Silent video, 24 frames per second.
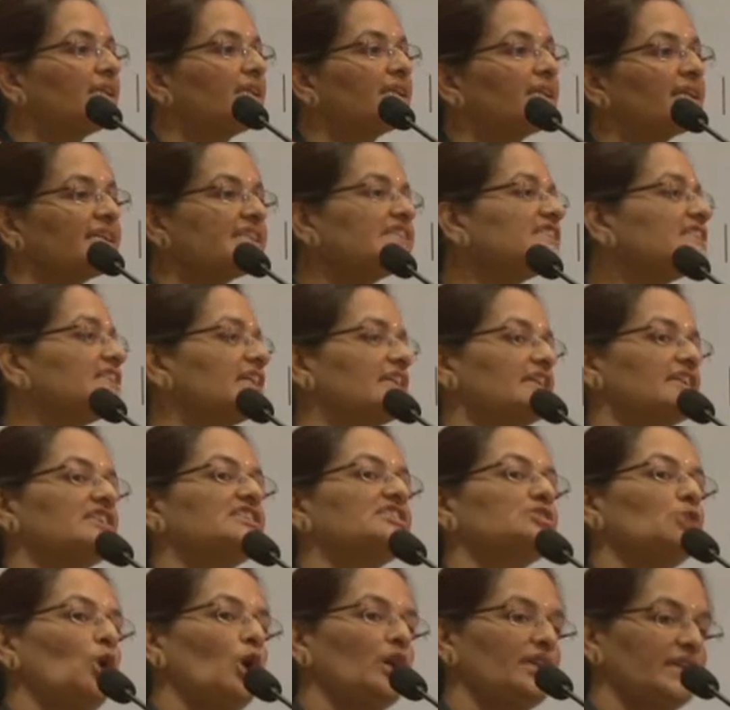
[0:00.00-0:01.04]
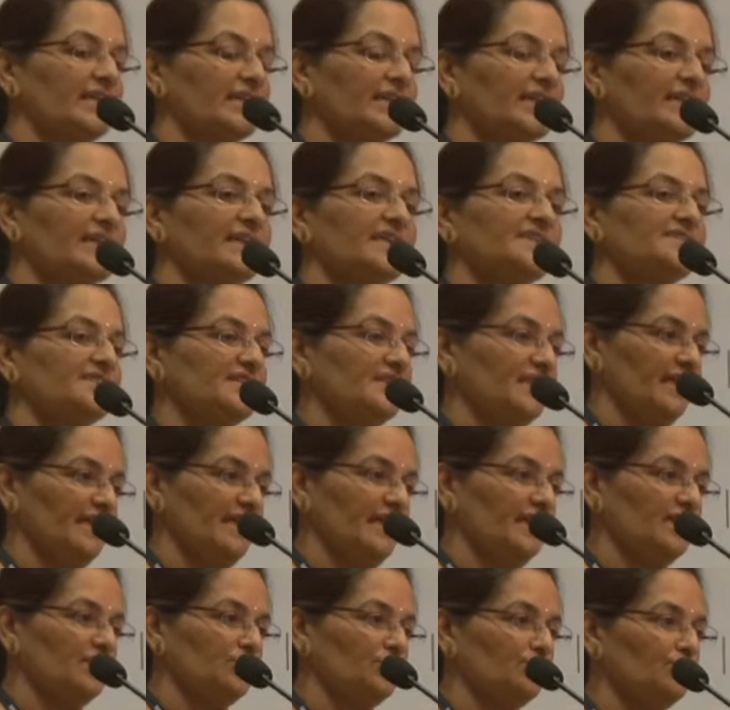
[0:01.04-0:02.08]
the risk does not increase in
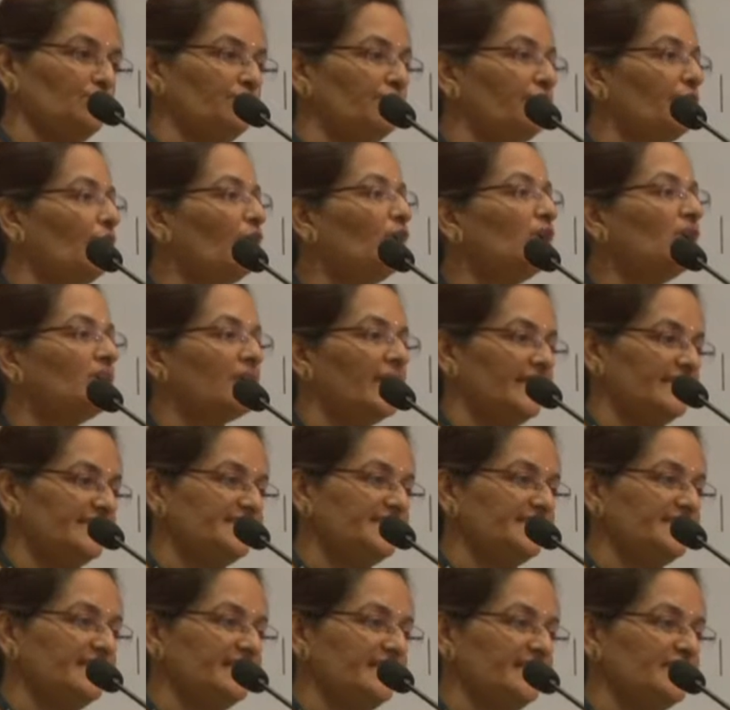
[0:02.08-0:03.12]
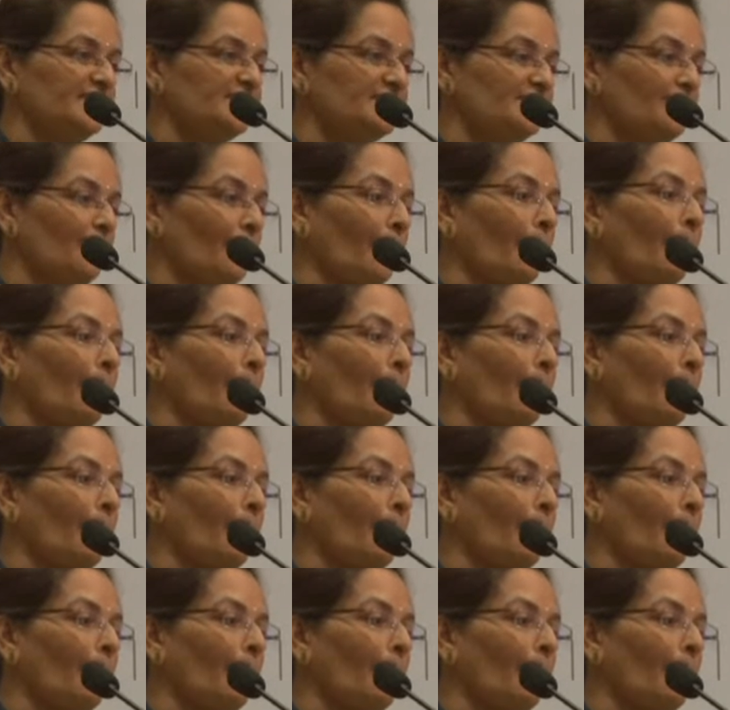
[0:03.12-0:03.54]
adulthood for NCD.